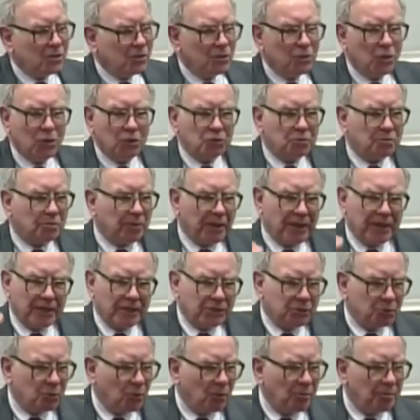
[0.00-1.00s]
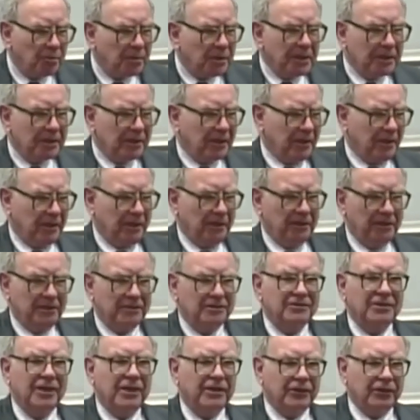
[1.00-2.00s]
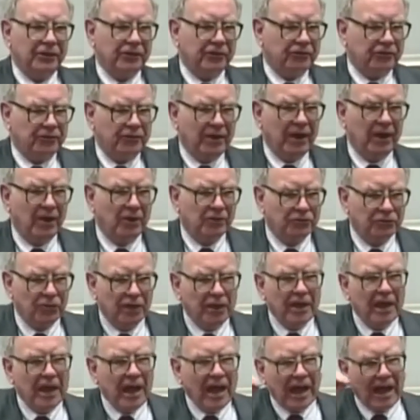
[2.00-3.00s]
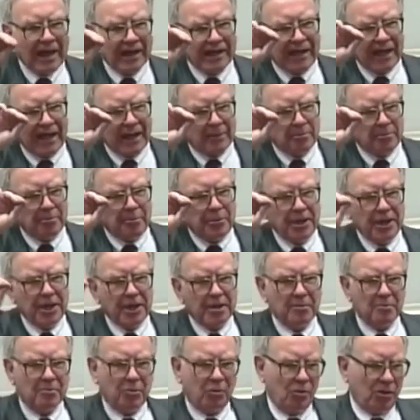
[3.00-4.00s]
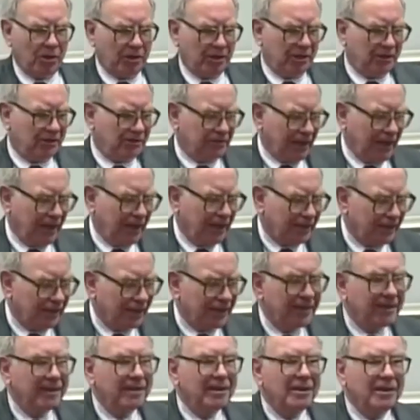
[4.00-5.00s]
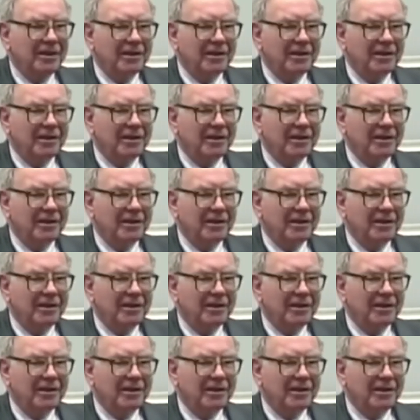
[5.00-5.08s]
those brands will be there 10 years from now. So I can't pinpoint exactly